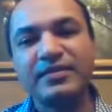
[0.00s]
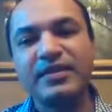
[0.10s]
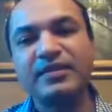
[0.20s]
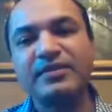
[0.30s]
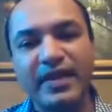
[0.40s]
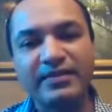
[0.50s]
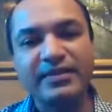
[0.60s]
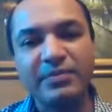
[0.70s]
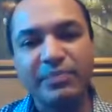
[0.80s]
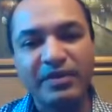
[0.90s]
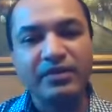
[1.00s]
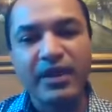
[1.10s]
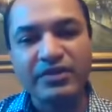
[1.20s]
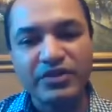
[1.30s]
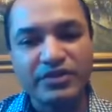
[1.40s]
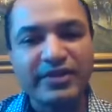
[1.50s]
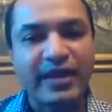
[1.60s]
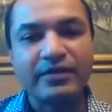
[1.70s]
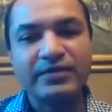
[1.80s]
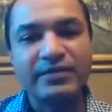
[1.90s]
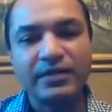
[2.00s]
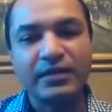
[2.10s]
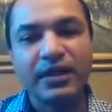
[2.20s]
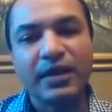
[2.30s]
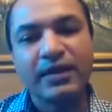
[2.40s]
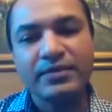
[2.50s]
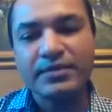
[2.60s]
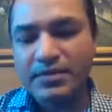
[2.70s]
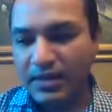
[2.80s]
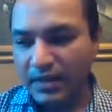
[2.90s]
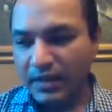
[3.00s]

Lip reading: to get that deep inhalation down into the lungs.